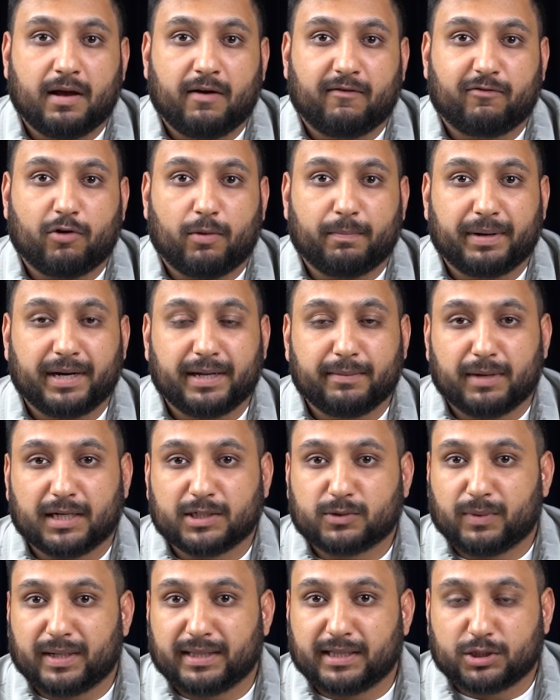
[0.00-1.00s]
from pretty
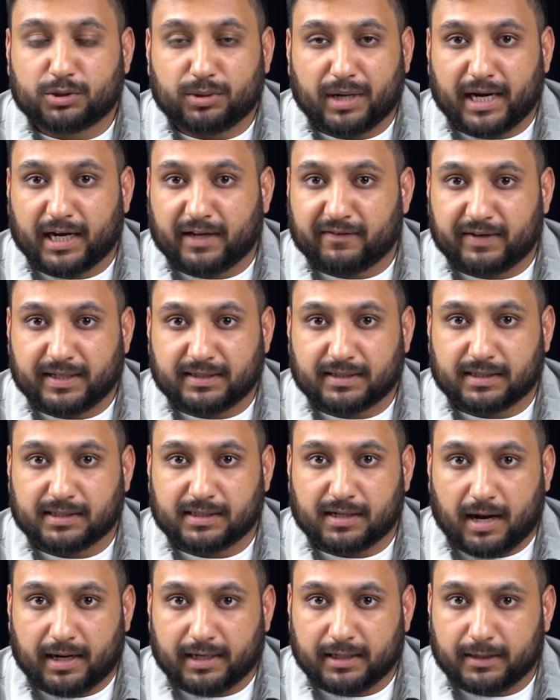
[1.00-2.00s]
much when the training visa
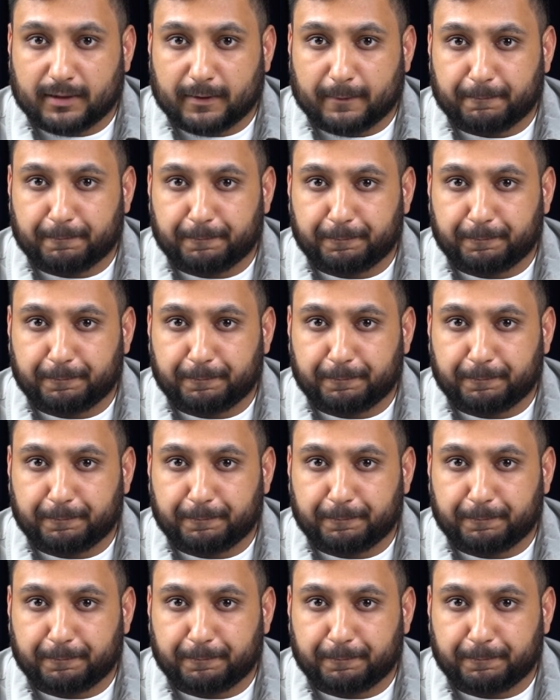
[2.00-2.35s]
started,